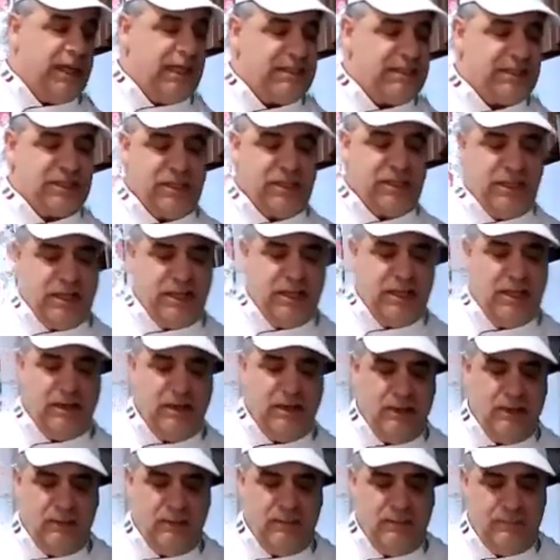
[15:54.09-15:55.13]
nicely.
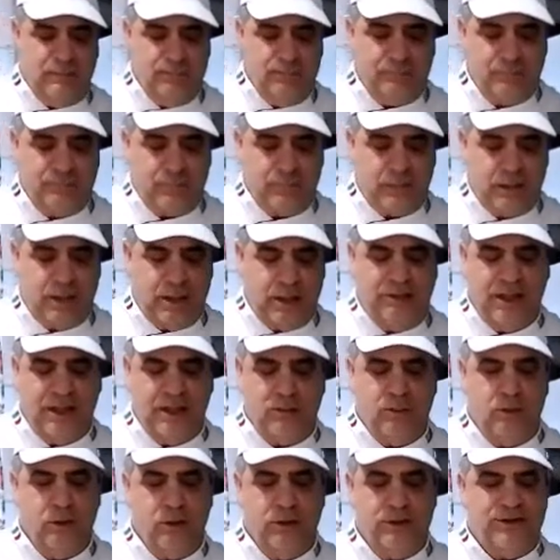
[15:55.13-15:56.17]
I
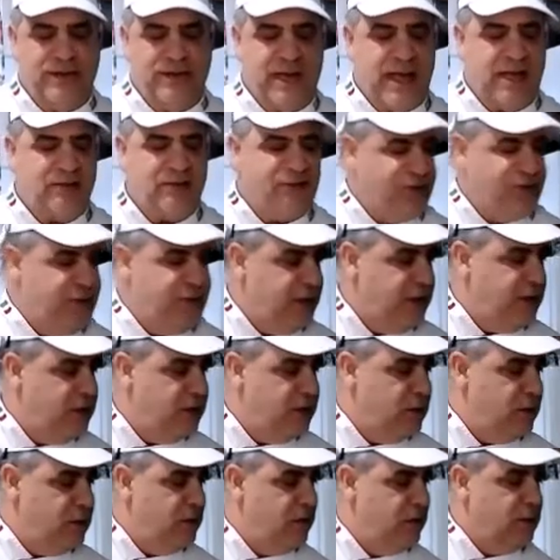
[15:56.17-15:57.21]
think we're attached
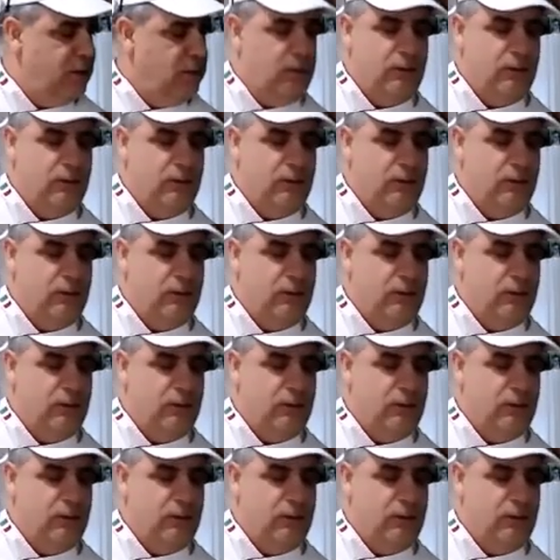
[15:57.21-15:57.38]
here.